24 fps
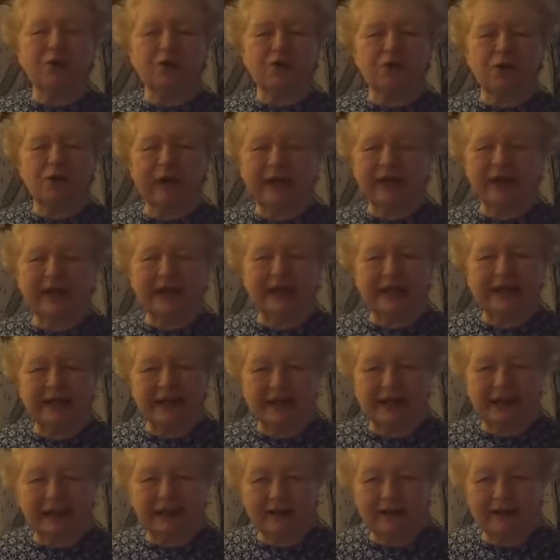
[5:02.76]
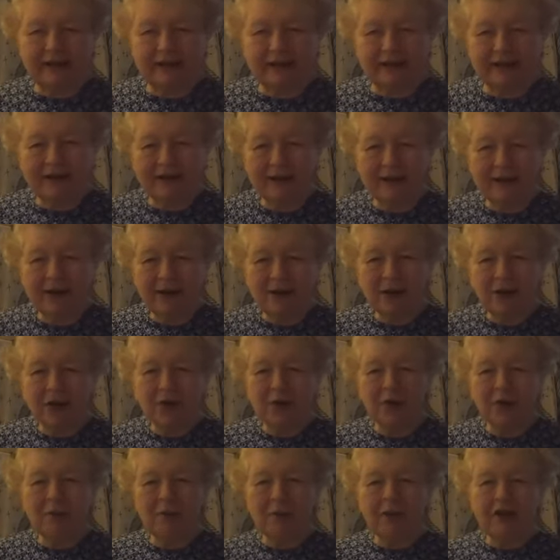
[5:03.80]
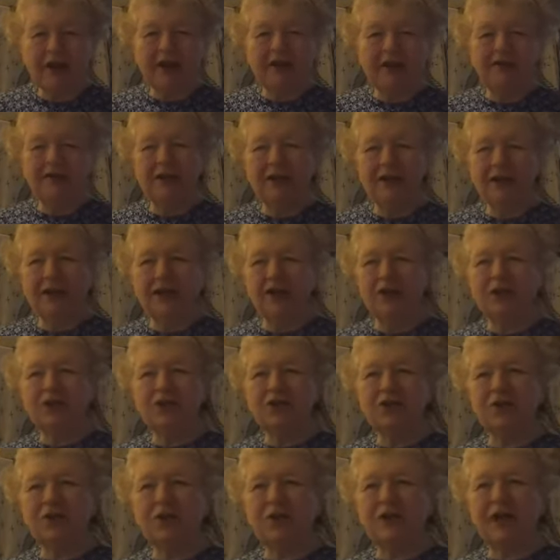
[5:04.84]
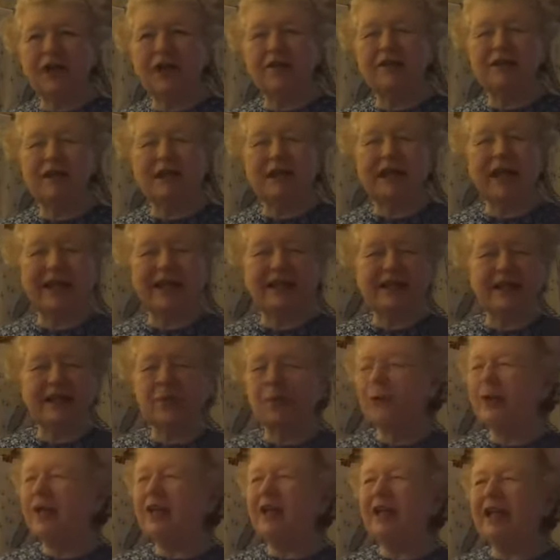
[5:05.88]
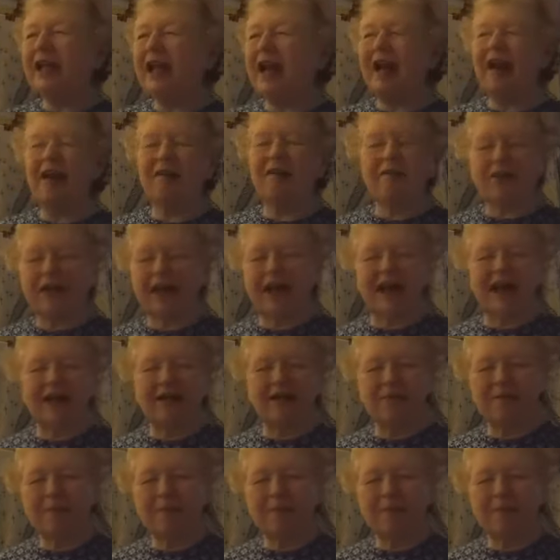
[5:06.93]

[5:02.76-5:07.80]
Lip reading: training then in the year 2000 AD. We didn't have that.